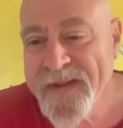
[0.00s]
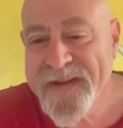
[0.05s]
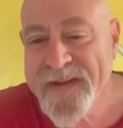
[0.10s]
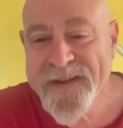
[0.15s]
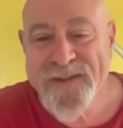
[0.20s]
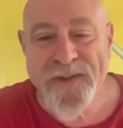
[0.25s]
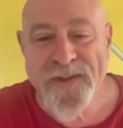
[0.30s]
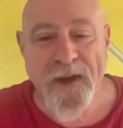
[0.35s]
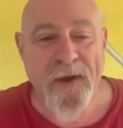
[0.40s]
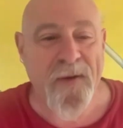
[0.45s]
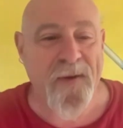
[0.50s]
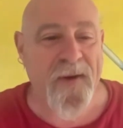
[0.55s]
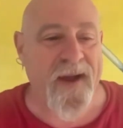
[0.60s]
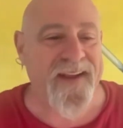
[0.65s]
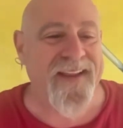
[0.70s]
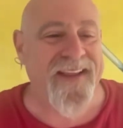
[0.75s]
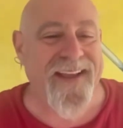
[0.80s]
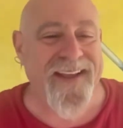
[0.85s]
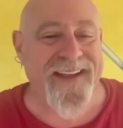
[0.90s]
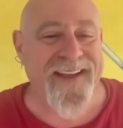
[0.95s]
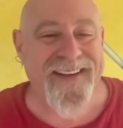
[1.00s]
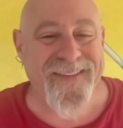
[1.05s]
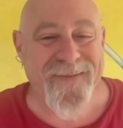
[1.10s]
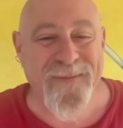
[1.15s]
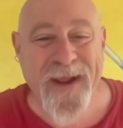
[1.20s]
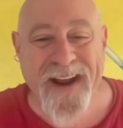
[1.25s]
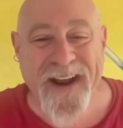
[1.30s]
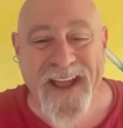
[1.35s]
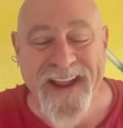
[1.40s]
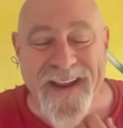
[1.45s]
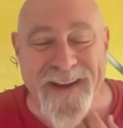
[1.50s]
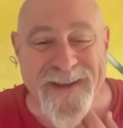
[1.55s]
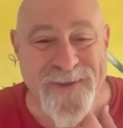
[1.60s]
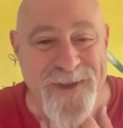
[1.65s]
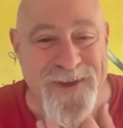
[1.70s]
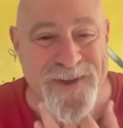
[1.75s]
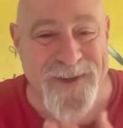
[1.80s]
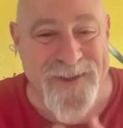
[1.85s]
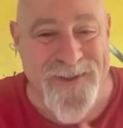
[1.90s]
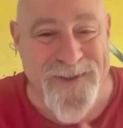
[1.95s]
So when I
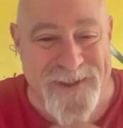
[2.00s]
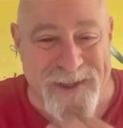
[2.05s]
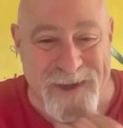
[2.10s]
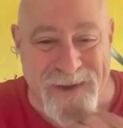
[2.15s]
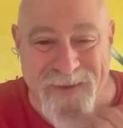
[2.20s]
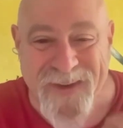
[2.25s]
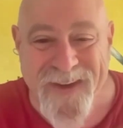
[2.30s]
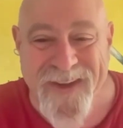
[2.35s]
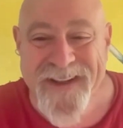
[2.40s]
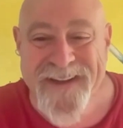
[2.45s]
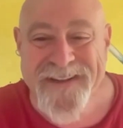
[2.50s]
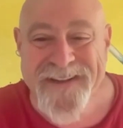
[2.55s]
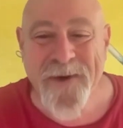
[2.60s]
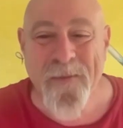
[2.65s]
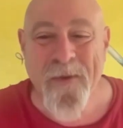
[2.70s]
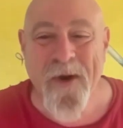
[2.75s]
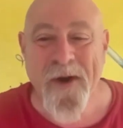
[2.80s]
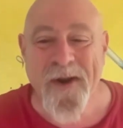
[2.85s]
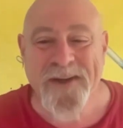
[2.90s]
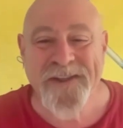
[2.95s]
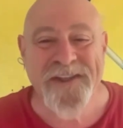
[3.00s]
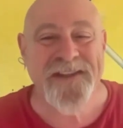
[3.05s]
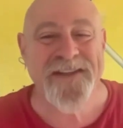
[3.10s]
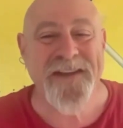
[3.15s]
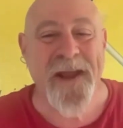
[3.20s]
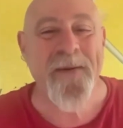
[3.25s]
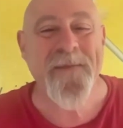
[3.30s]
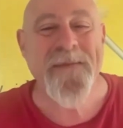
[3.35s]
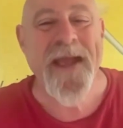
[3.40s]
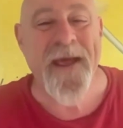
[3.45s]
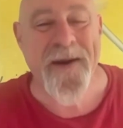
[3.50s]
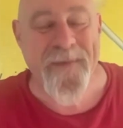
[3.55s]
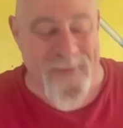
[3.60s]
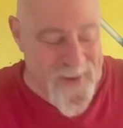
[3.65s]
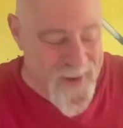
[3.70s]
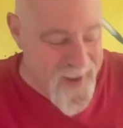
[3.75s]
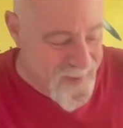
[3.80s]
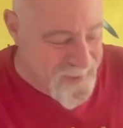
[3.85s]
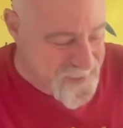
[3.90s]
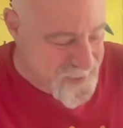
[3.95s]
introduced you, so Marta, tell me how to
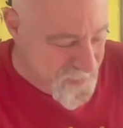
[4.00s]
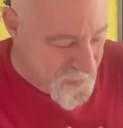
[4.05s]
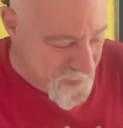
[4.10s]
pronounce your